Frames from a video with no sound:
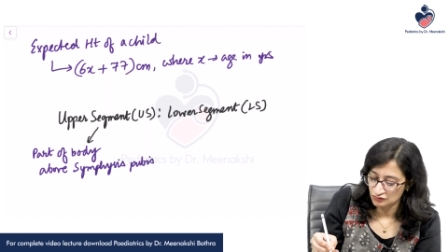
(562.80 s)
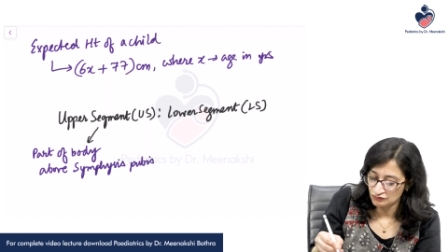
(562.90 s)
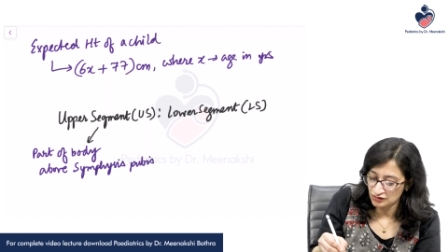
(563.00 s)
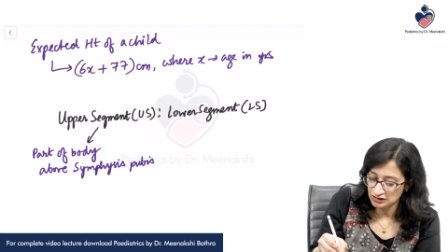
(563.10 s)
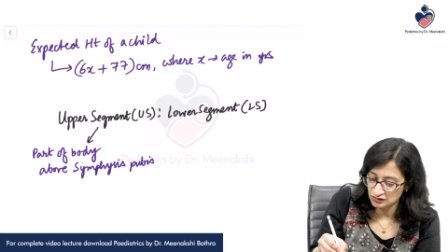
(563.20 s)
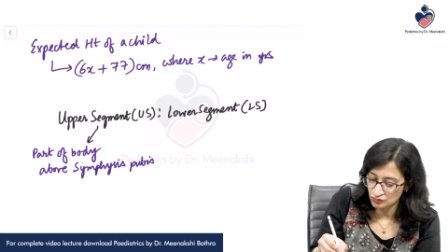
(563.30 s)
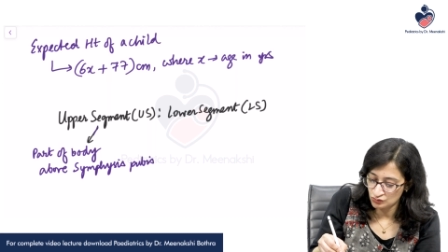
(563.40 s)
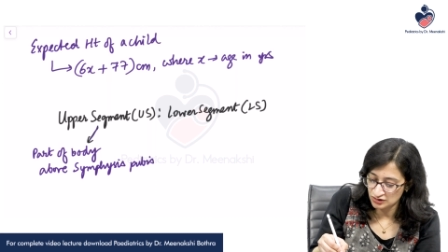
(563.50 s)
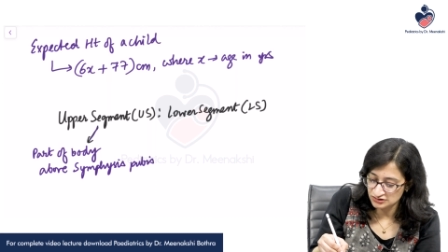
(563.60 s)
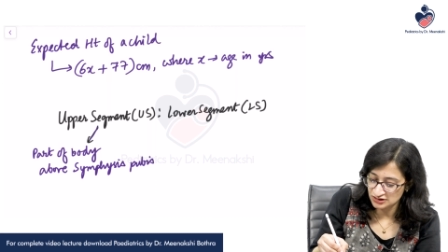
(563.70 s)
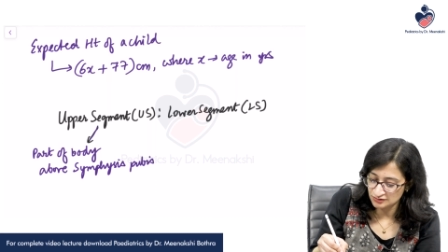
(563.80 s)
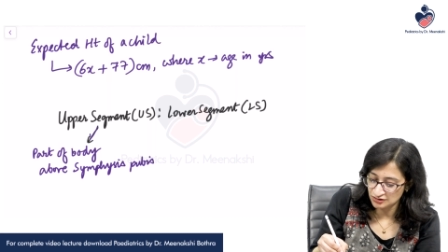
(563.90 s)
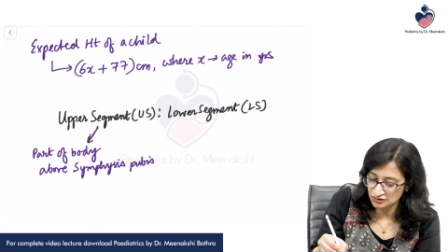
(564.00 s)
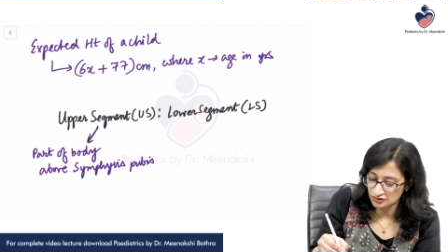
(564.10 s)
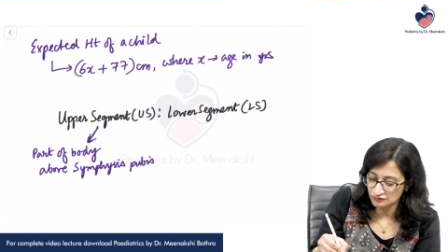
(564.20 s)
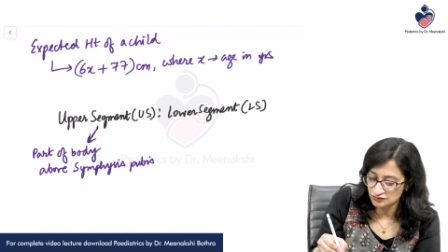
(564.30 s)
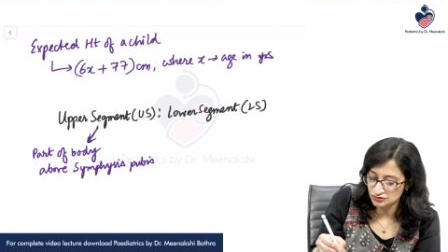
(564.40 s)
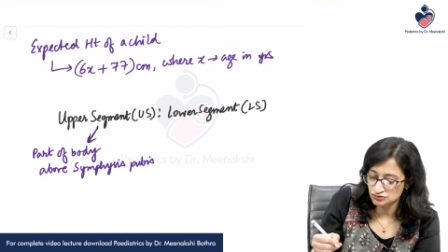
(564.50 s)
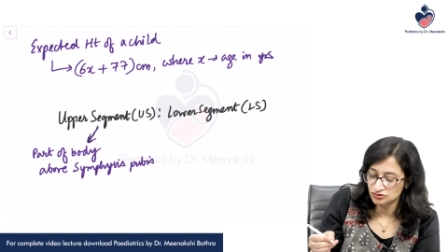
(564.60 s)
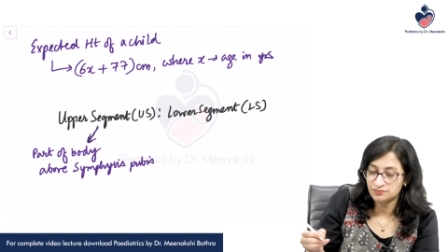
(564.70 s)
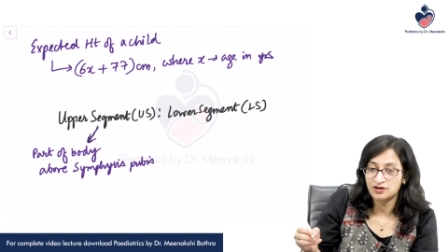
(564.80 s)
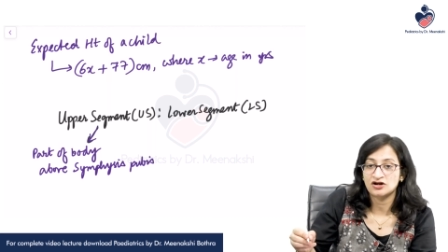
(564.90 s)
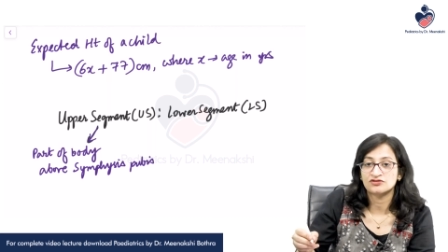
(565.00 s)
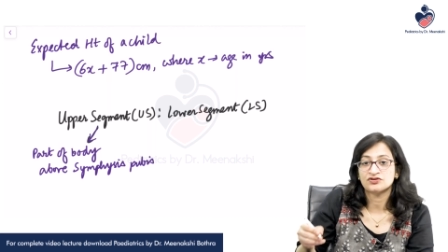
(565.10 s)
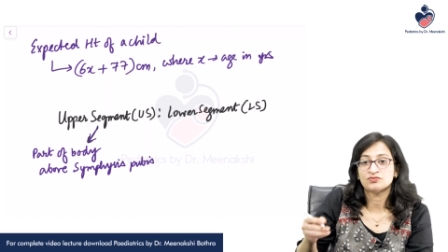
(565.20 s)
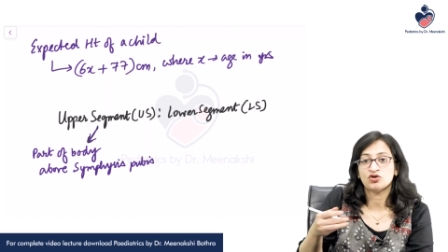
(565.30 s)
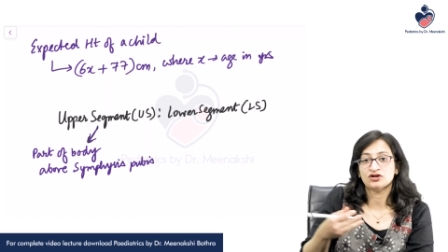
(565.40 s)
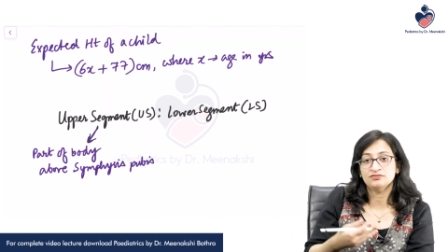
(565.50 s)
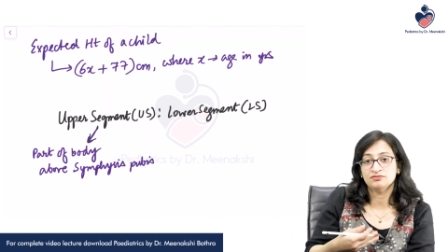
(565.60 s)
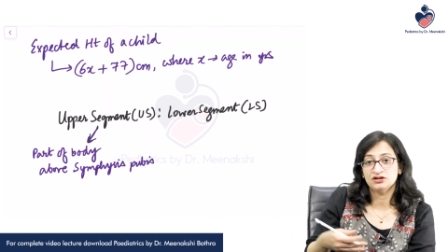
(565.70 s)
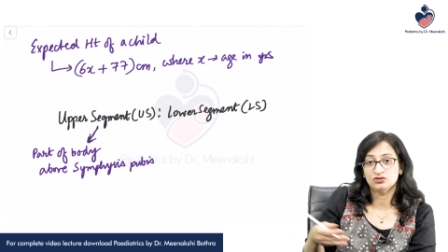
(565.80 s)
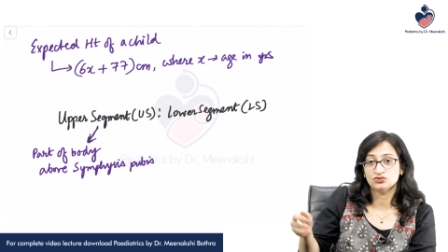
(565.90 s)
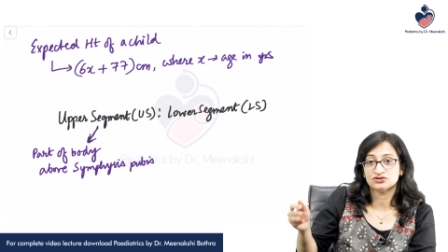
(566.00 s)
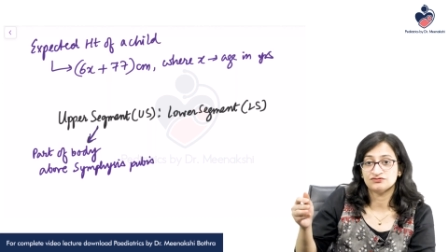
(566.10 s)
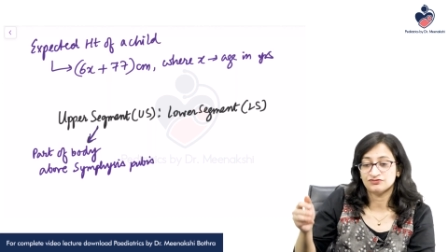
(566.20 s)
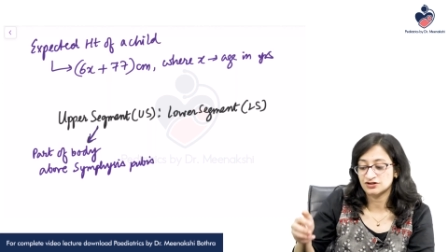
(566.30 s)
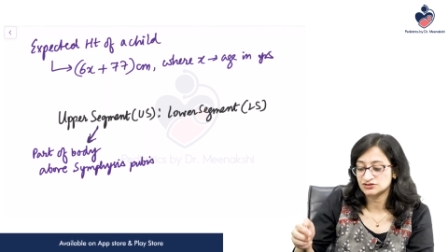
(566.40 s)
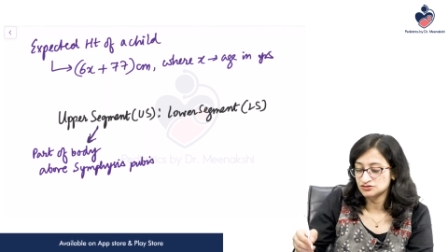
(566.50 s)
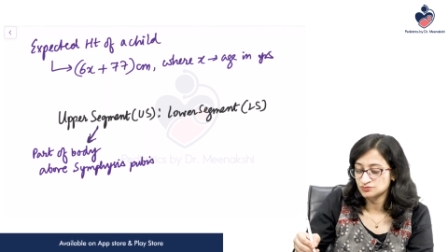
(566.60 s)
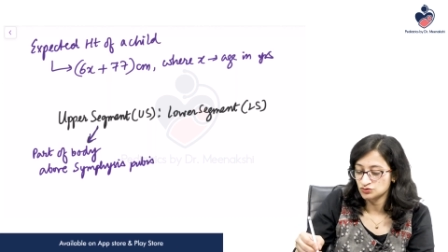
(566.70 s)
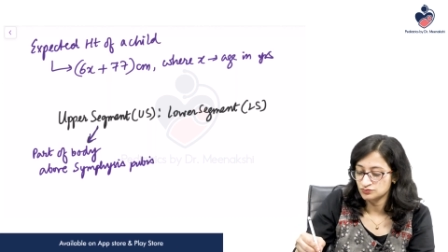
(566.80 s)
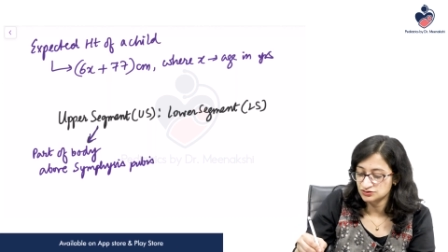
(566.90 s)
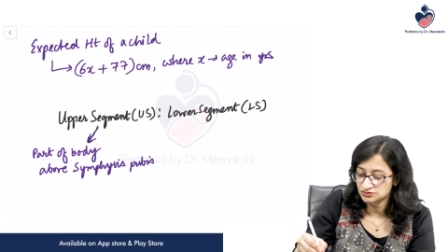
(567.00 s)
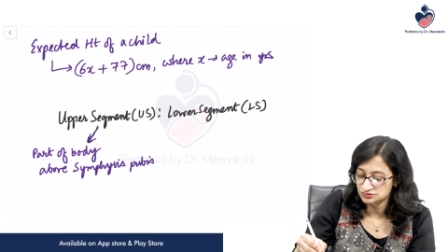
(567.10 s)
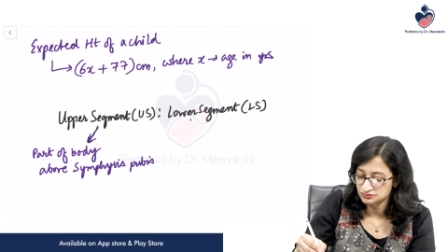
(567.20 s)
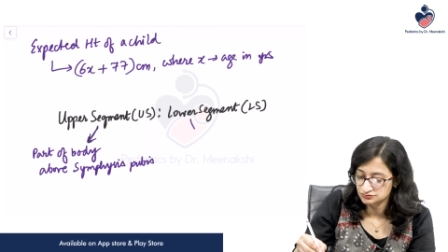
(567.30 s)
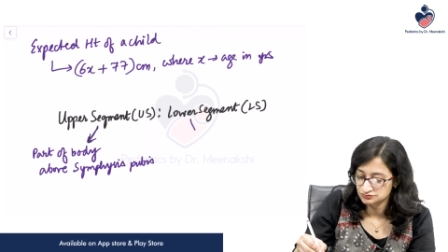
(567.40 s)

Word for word: while lower segment refers to the part of the body below symphysis pubis.